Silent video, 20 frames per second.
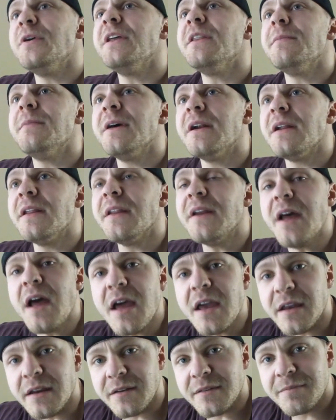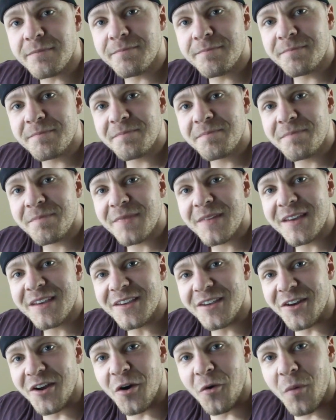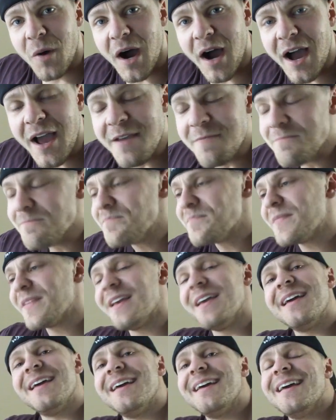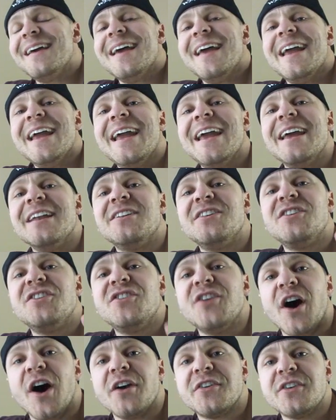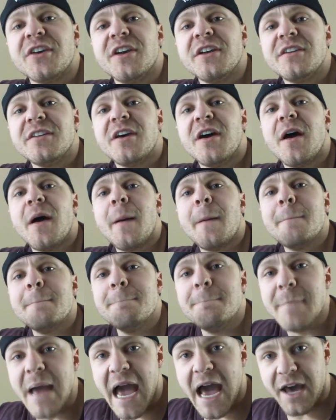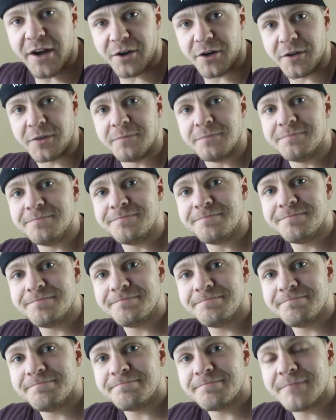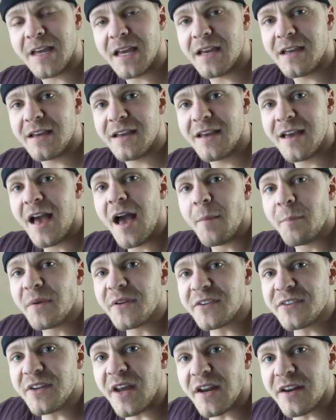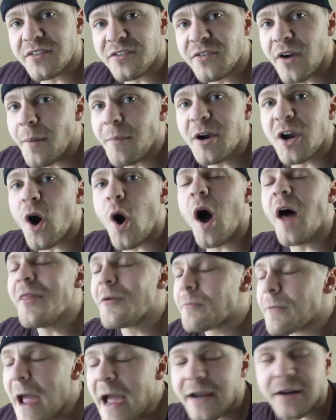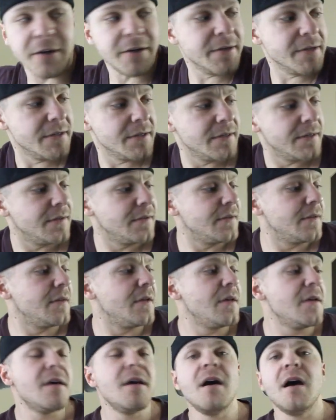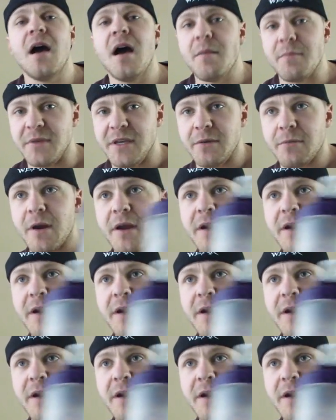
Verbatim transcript: who eat in the middle of the night. You know why? It doesn't matter. I'm gonna set it straight. I'm gonna go on the record. I'm gonna eat